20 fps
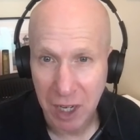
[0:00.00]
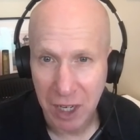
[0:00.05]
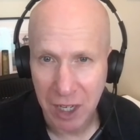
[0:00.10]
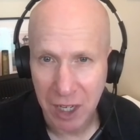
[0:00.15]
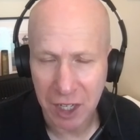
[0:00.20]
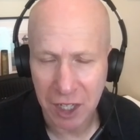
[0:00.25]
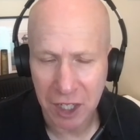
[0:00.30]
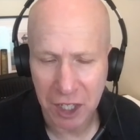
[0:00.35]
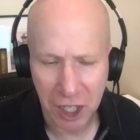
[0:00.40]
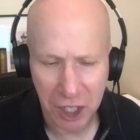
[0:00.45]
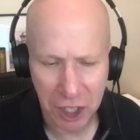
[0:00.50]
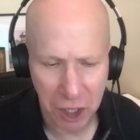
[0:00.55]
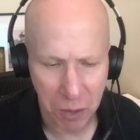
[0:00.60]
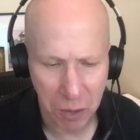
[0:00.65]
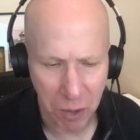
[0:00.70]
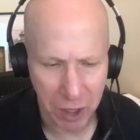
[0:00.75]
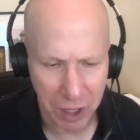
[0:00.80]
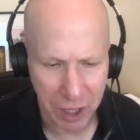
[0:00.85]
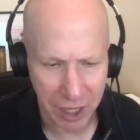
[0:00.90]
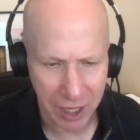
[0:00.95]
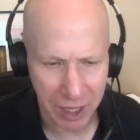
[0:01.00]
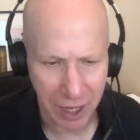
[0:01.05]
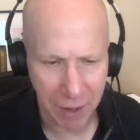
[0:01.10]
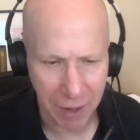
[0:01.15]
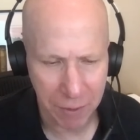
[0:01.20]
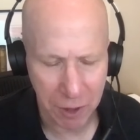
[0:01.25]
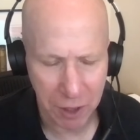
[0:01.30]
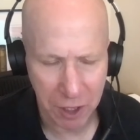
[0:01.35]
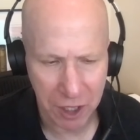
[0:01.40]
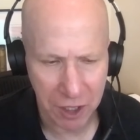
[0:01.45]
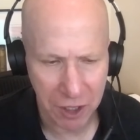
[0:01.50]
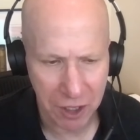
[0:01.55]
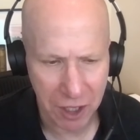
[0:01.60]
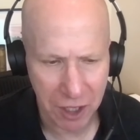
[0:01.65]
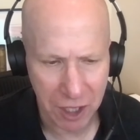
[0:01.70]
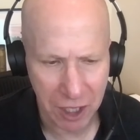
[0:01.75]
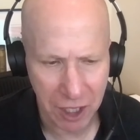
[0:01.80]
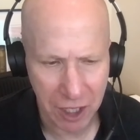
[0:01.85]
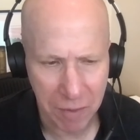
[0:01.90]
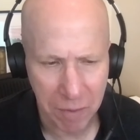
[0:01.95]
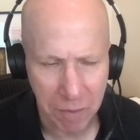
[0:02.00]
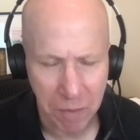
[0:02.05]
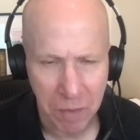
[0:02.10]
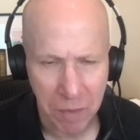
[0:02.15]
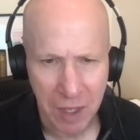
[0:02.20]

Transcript: in his kitchen one night after he couldn't sleep,